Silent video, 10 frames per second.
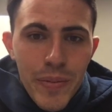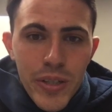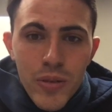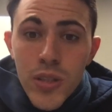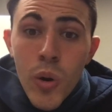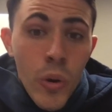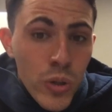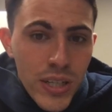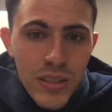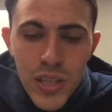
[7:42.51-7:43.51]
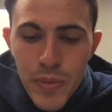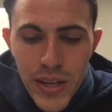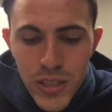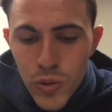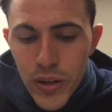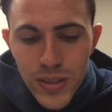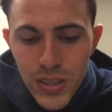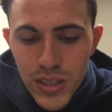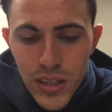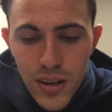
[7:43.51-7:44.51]
You know, no O'Shane Zimenez the rest of
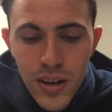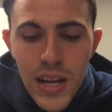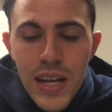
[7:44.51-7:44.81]
the year.